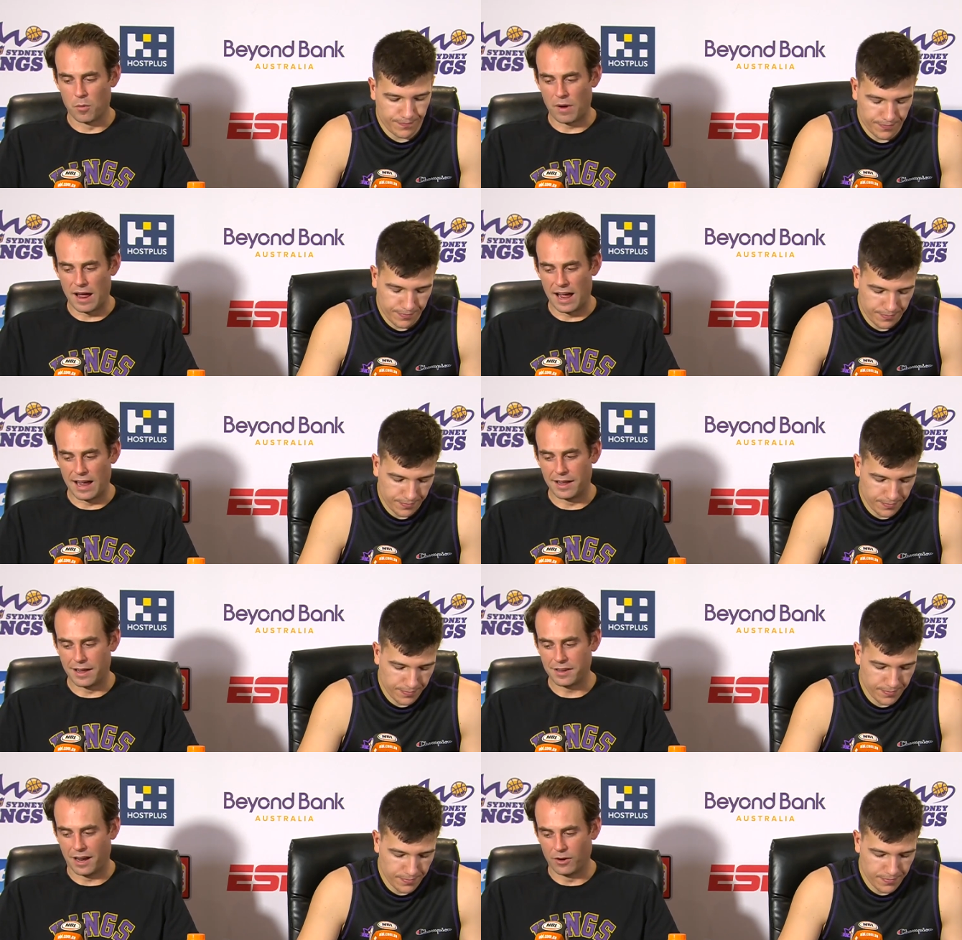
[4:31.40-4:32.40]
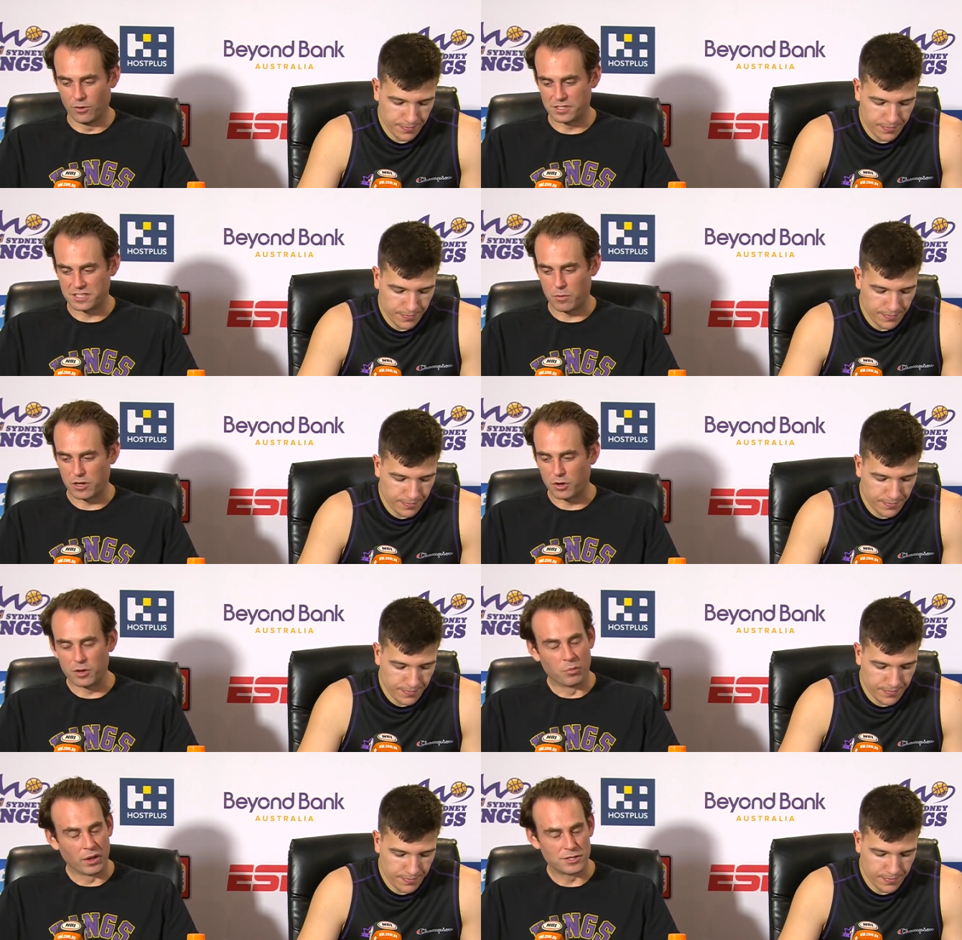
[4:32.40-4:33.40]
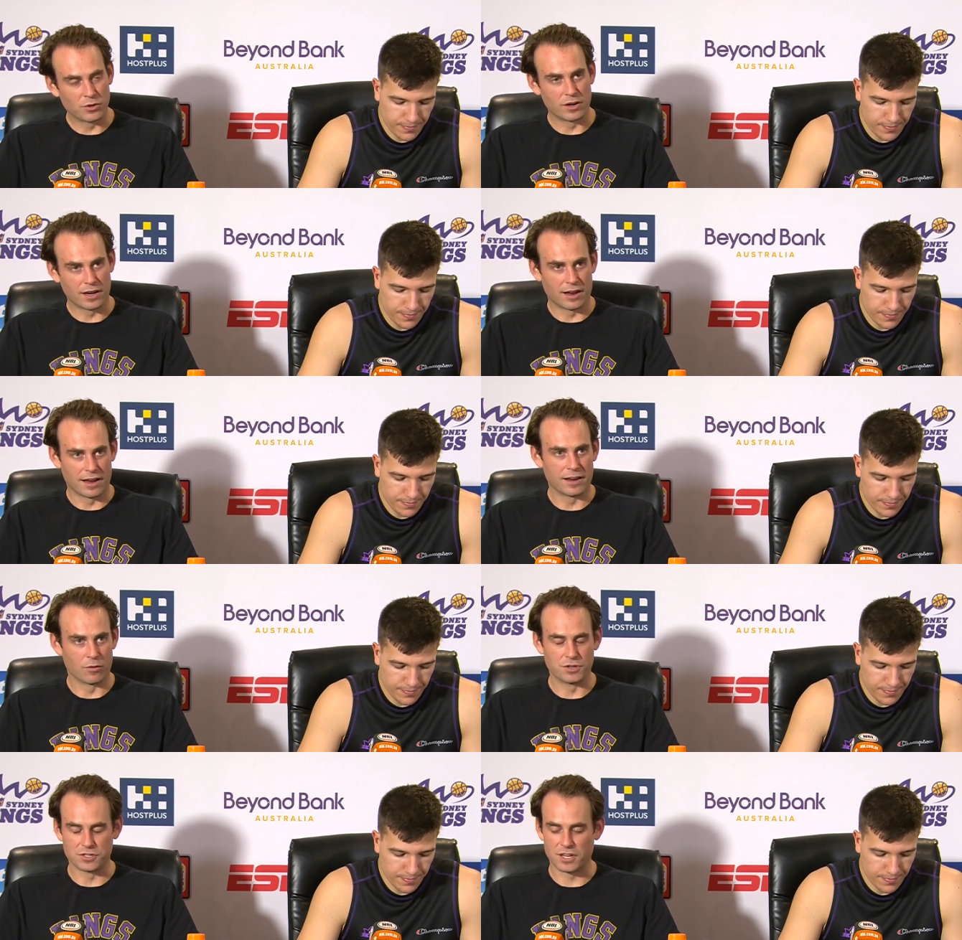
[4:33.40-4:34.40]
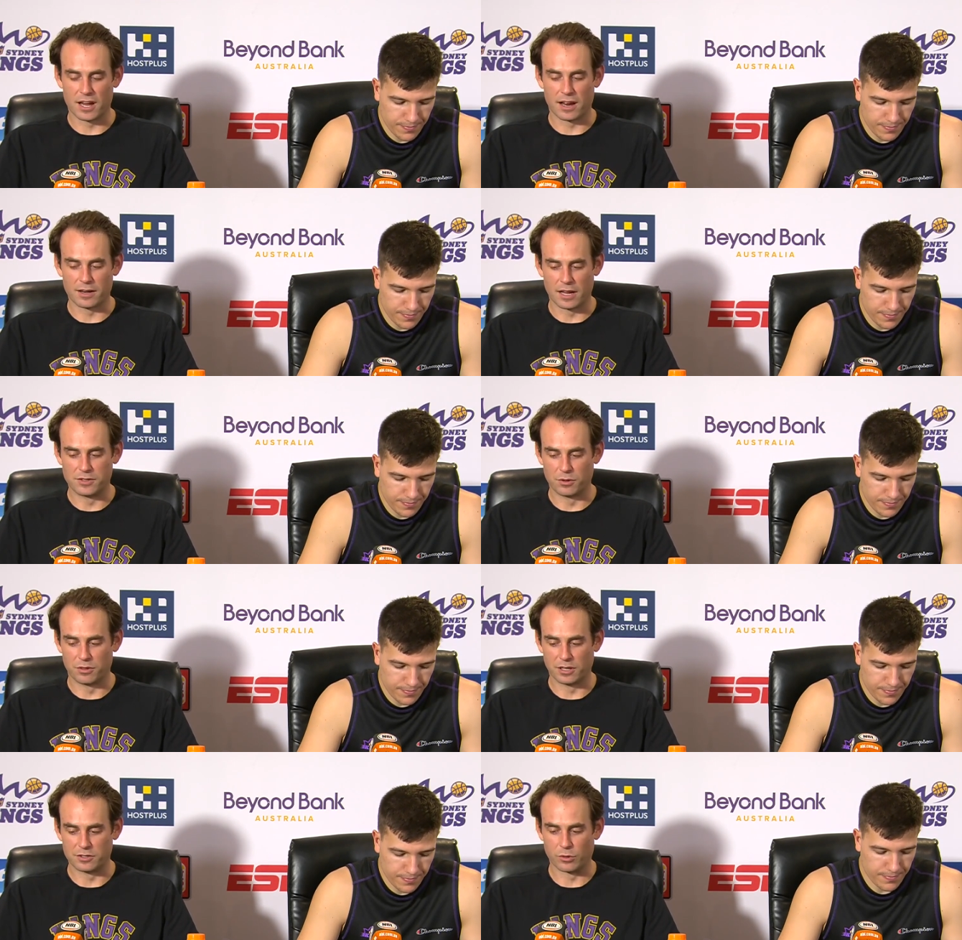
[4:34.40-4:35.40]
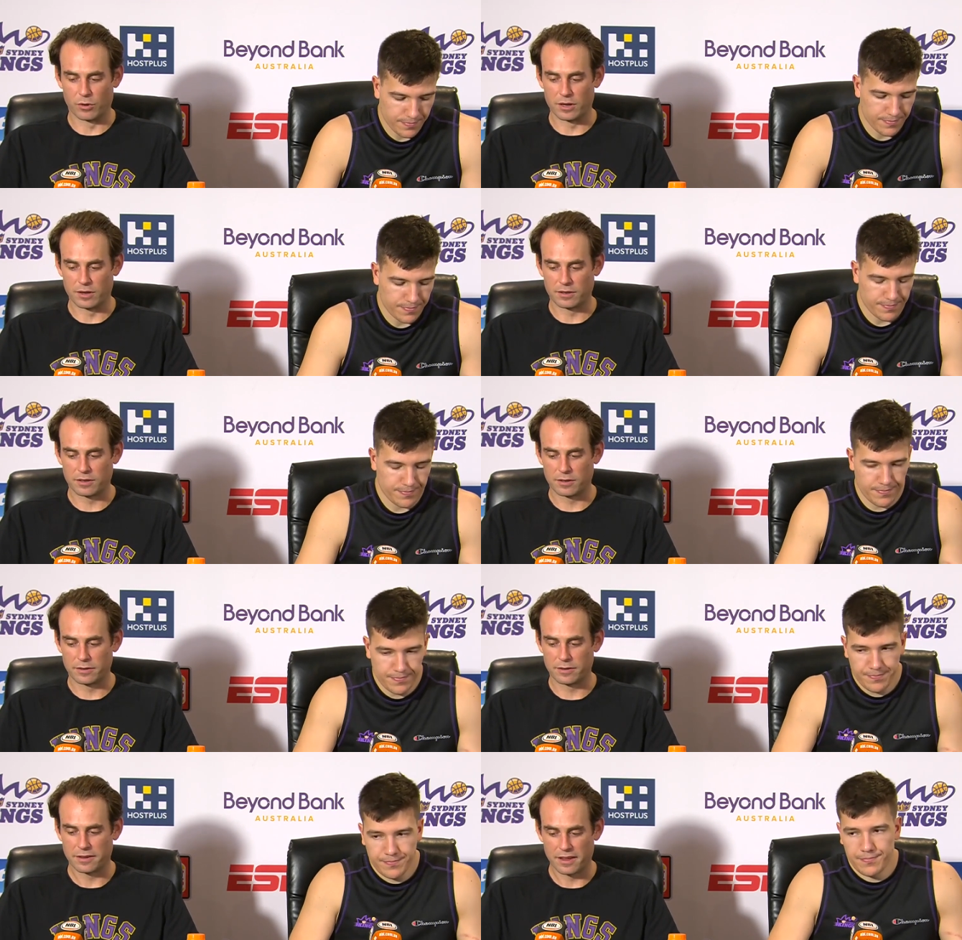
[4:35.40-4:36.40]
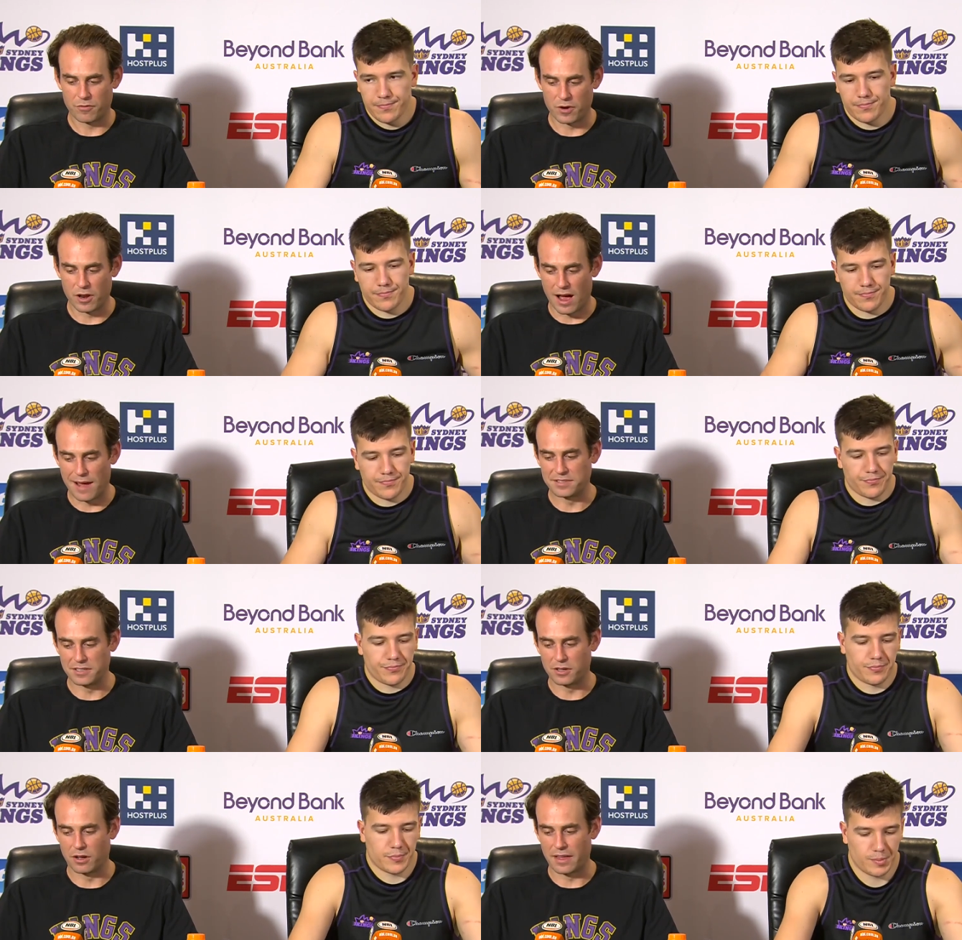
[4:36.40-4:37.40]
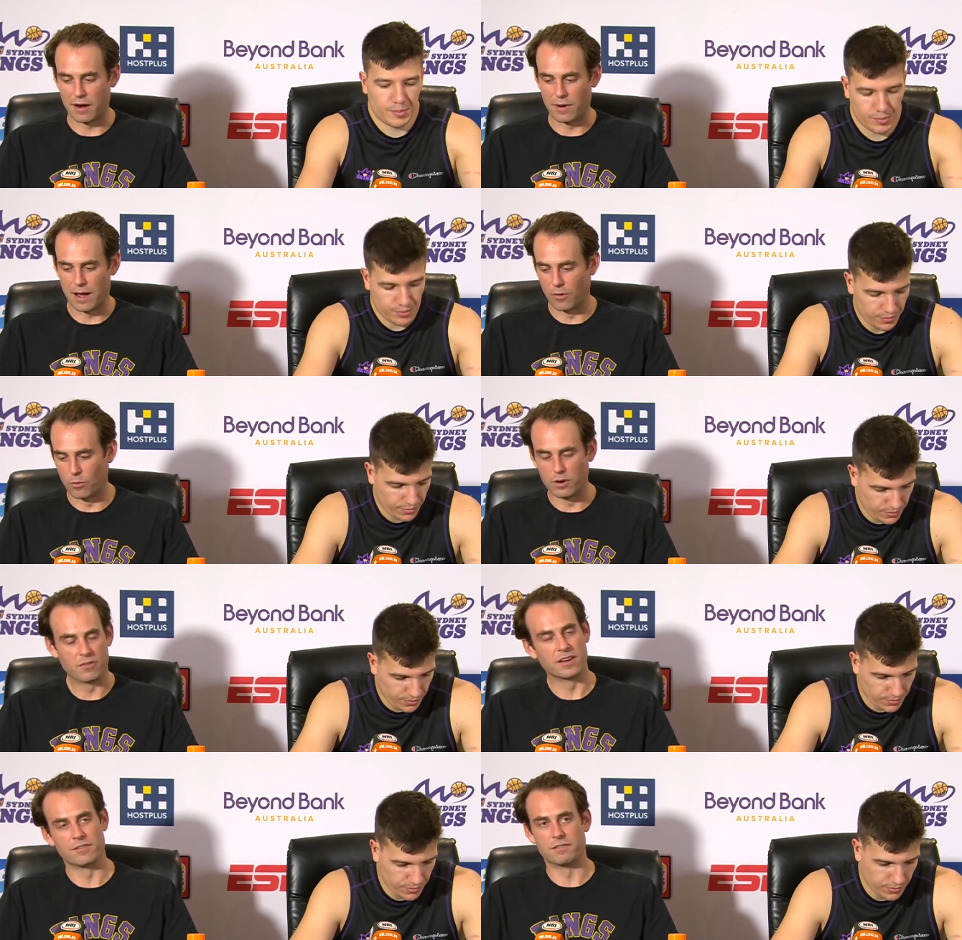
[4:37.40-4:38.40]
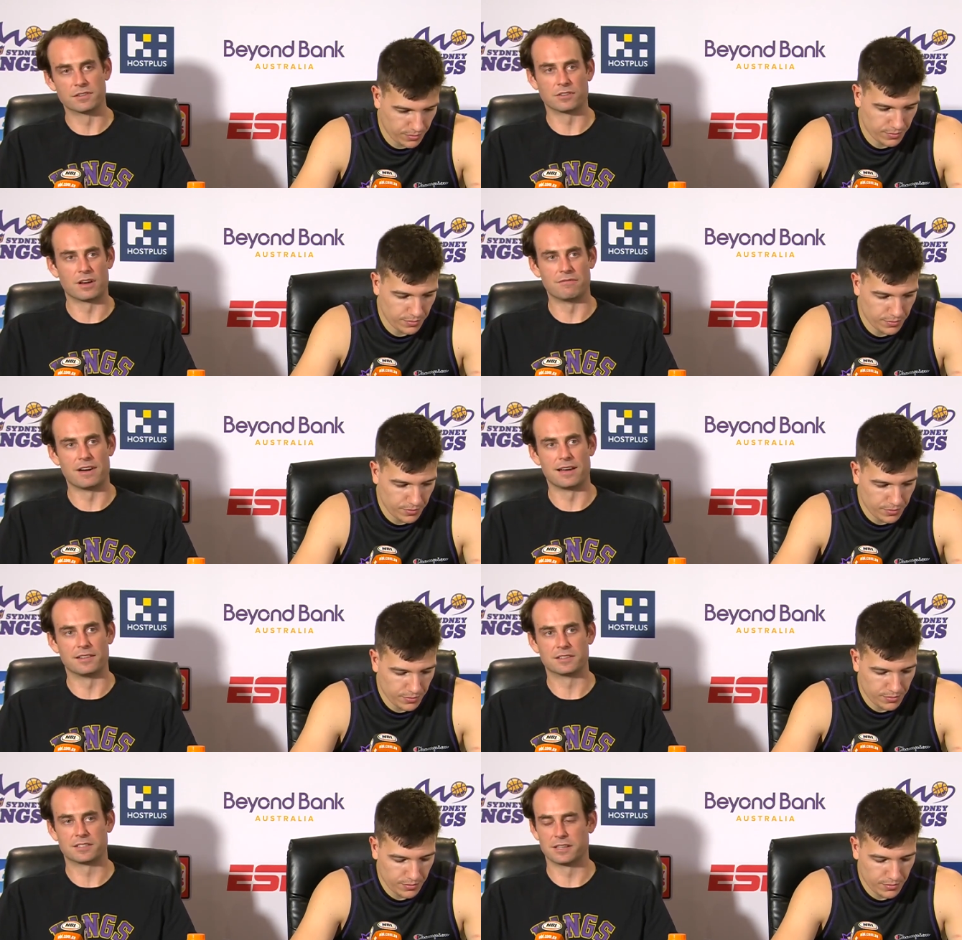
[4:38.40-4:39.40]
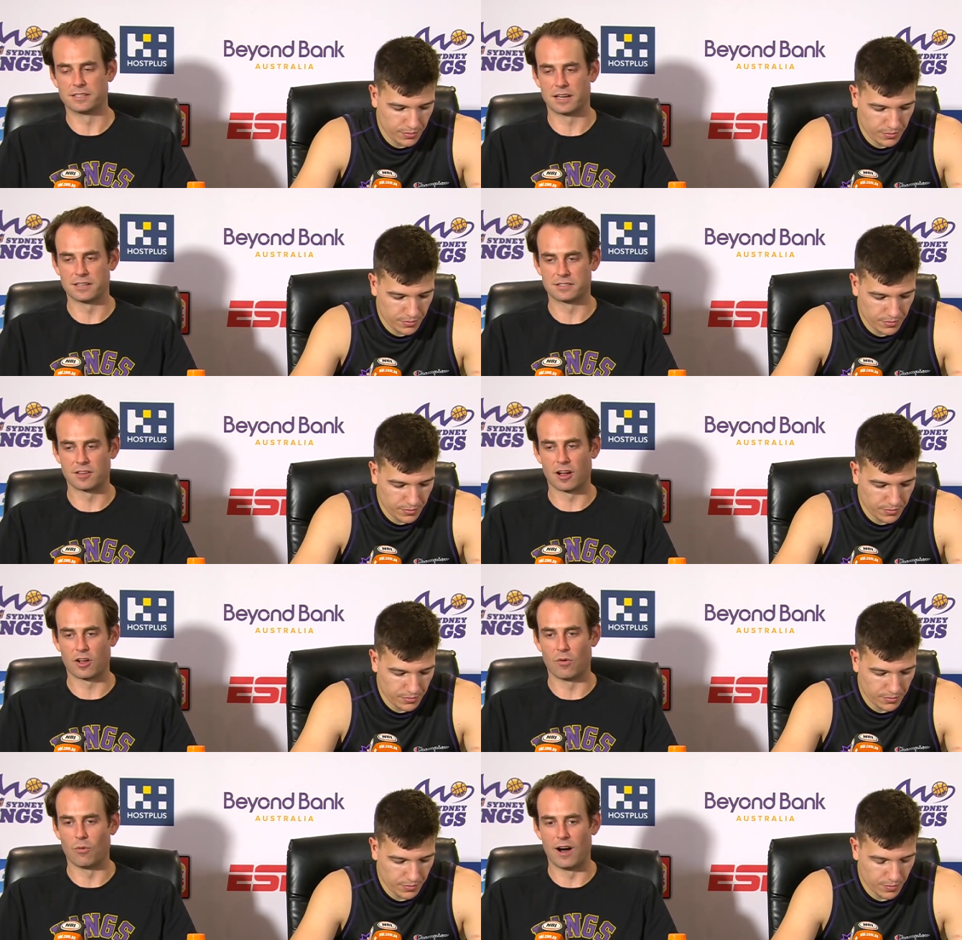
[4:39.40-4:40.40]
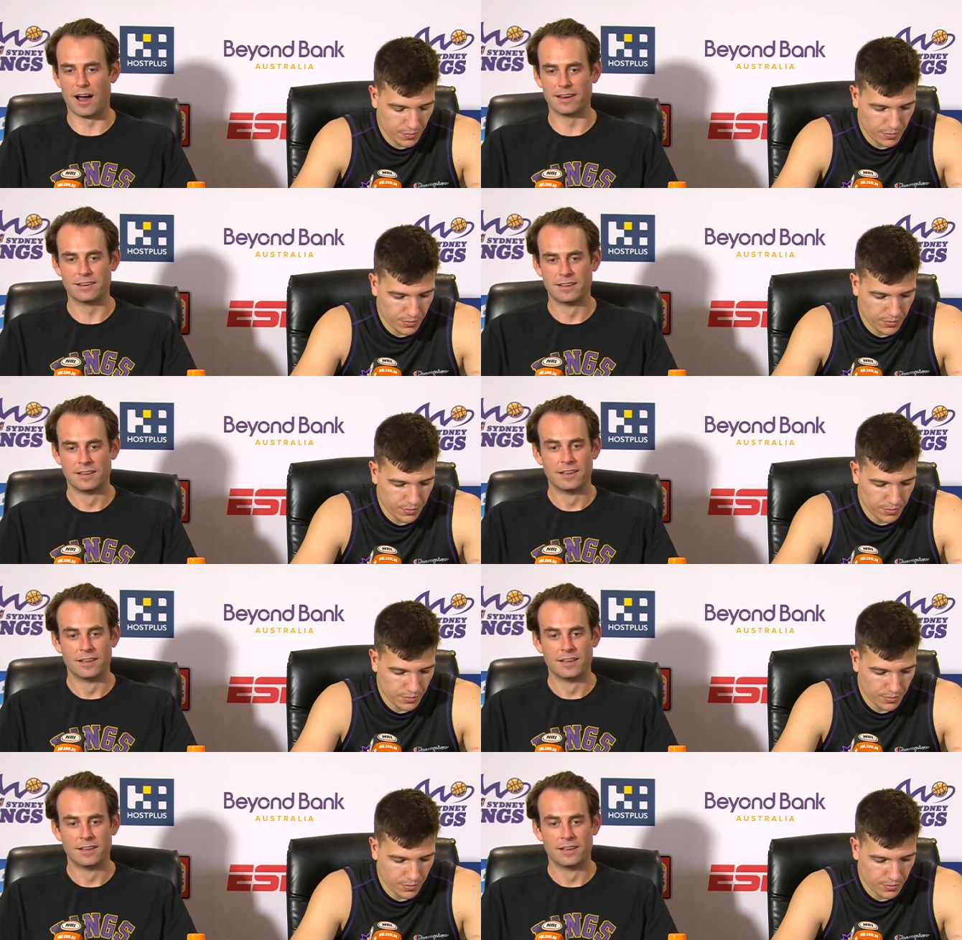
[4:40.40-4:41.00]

Speaker 1: know, I, I don't want to say we couldn't play Jordy. I, I hear what you're saying. I, I do think Jordy, if we'd opted to go that route, would have given us a lot of value this series. I just thought Kouat,